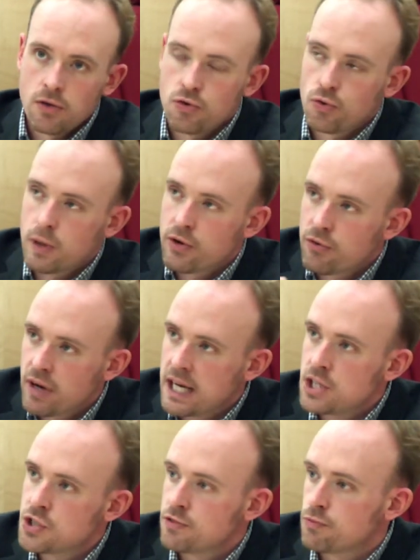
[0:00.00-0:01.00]
through a
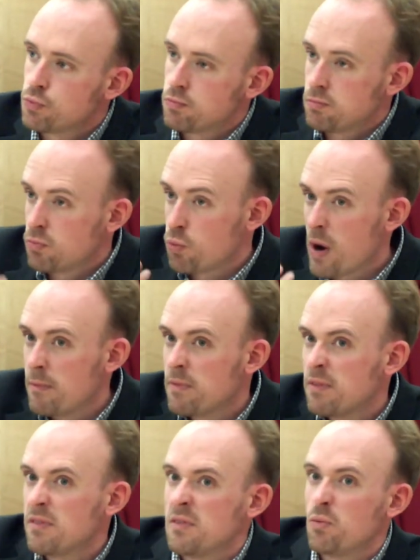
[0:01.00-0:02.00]
range of we-
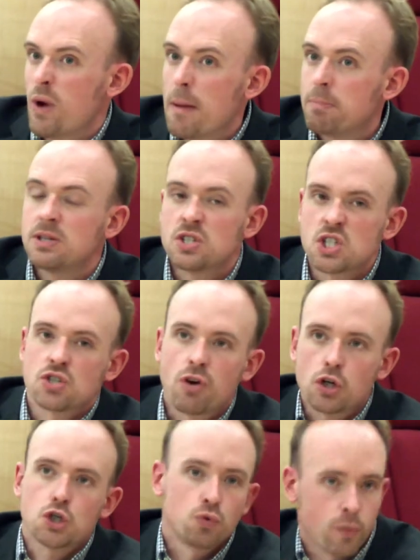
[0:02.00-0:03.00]
weapons,
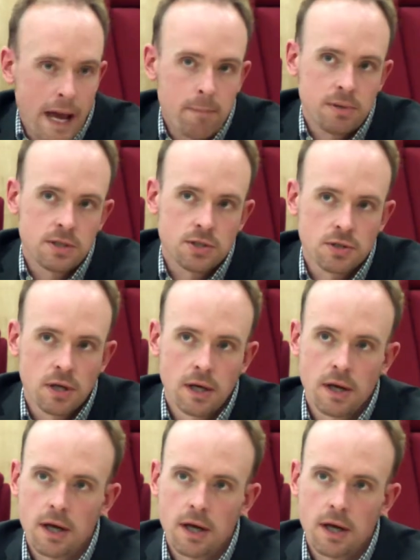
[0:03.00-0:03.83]
structural weapons,